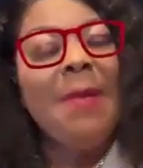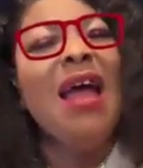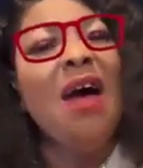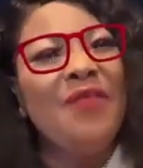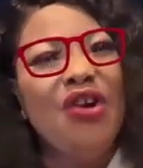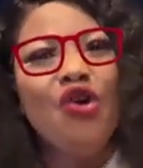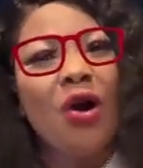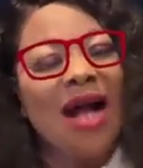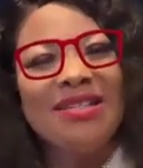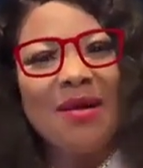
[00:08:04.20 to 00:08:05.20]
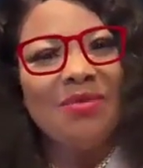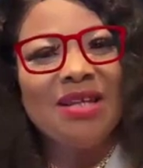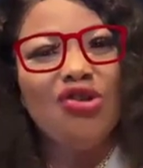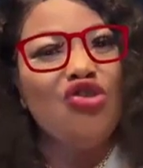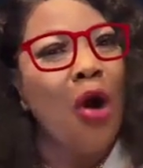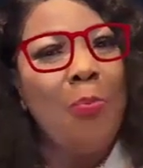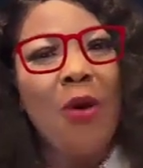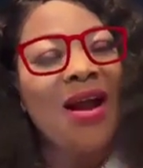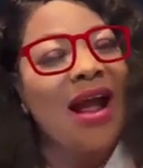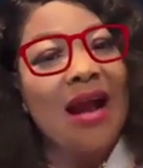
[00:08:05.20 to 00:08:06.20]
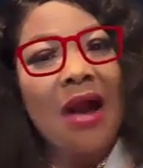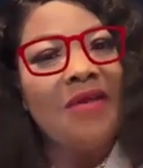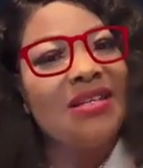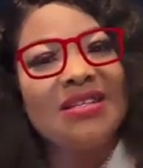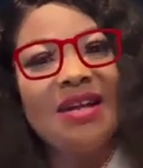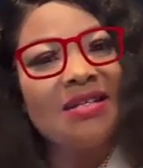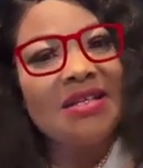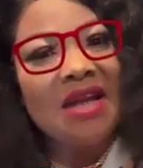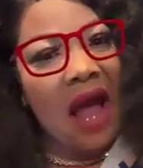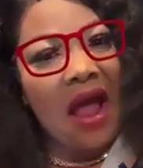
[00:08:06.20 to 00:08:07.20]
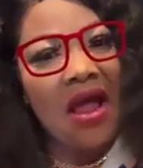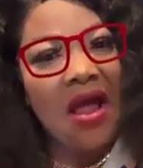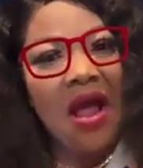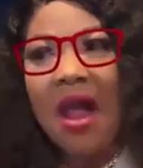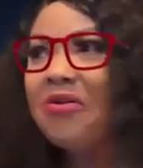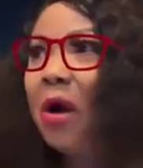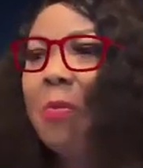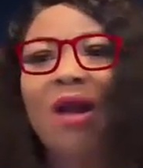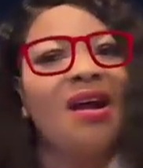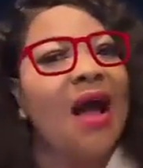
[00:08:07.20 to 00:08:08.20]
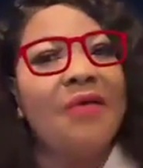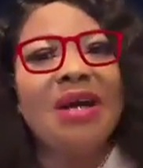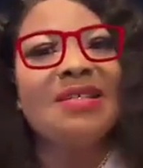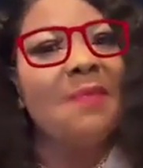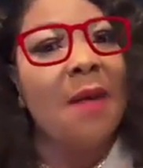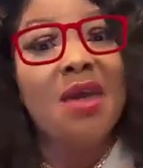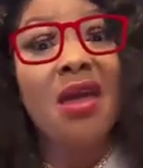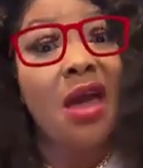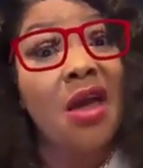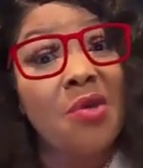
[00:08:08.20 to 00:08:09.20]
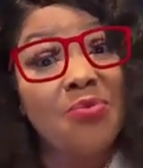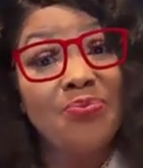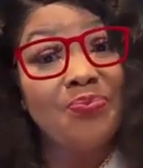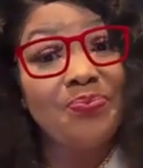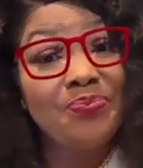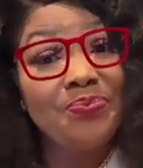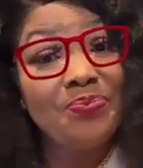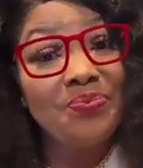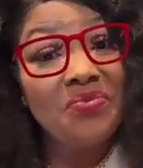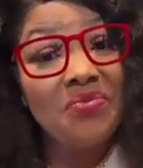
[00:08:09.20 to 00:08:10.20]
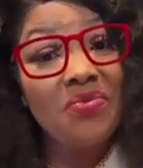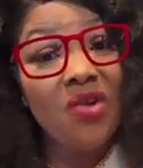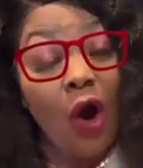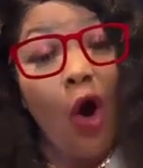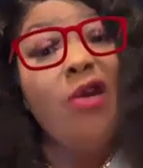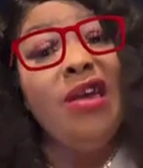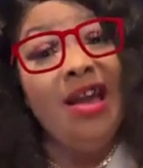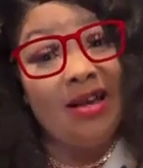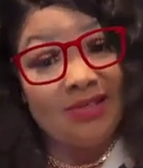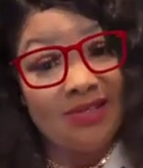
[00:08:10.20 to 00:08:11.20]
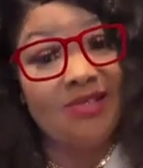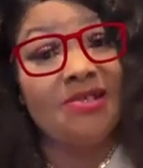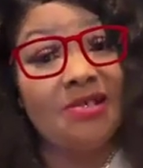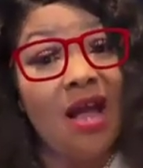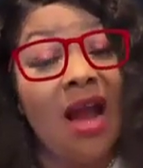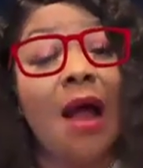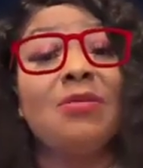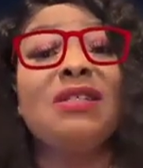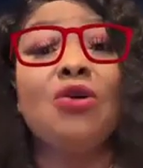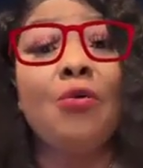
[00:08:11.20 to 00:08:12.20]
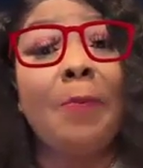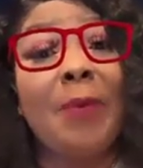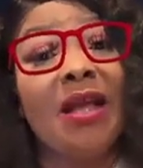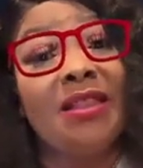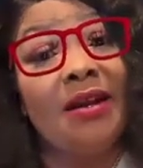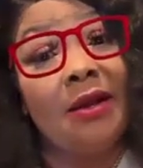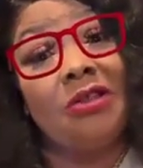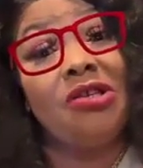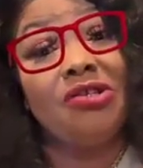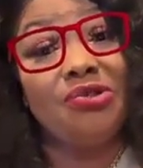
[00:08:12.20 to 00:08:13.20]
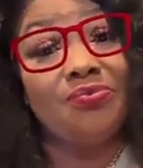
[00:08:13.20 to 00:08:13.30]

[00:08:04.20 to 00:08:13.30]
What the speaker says: Bebe ye video catch them say nobody can arrest Natina and nobody can arrest Mami Ngege. Oh yes, and I'm still repeating it.